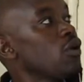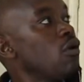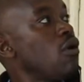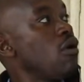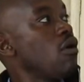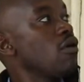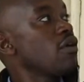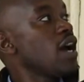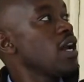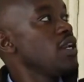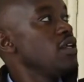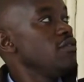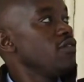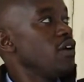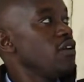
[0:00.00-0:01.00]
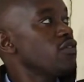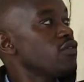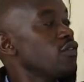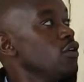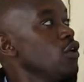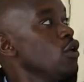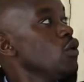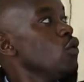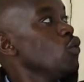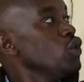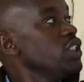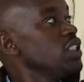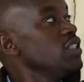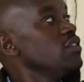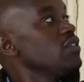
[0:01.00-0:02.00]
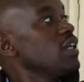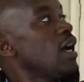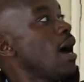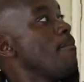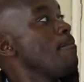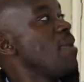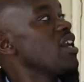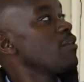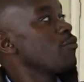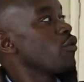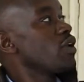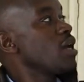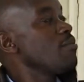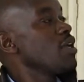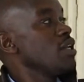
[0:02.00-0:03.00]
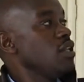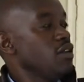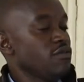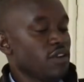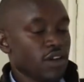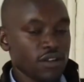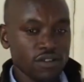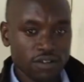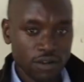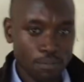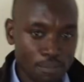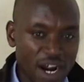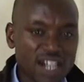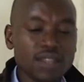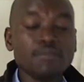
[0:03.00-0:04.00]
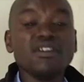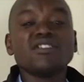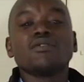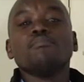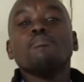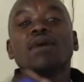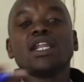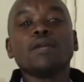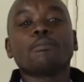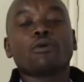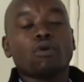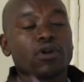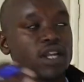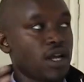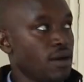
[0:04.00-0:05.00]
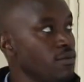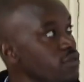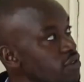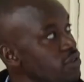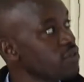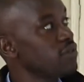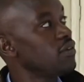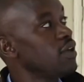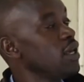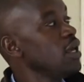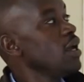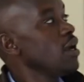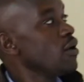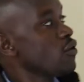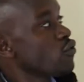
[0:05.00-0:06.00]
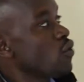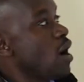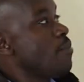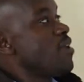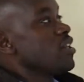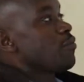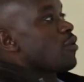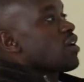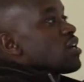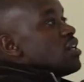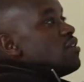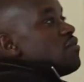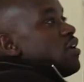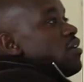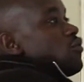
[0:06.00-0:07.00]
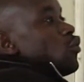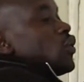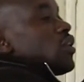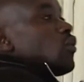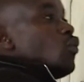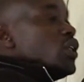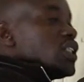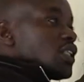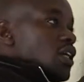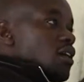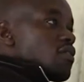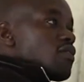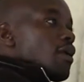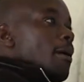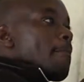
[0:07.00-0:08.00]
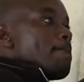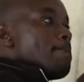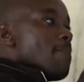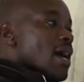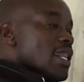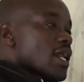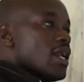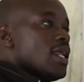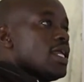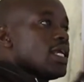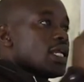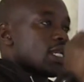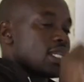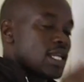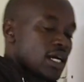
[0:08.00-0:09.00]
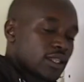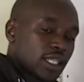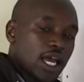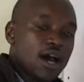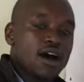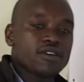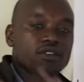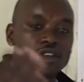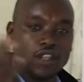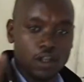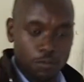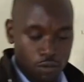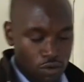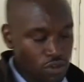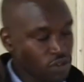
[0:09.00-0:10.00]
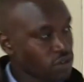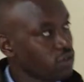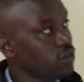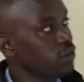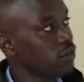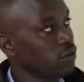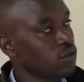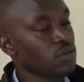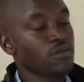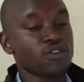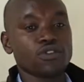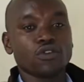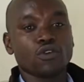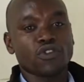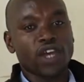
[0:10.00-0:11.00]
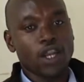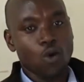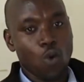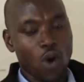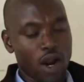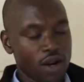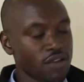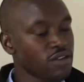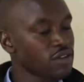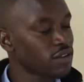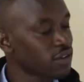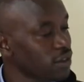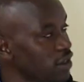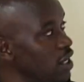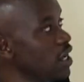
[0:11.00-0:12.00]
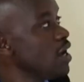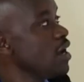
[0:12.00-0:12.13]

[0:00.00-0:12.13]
or a device which is a multi-programming device. Multi means many programs. So a multi-programming device which takes binary data as inputs, which means zeros and ones,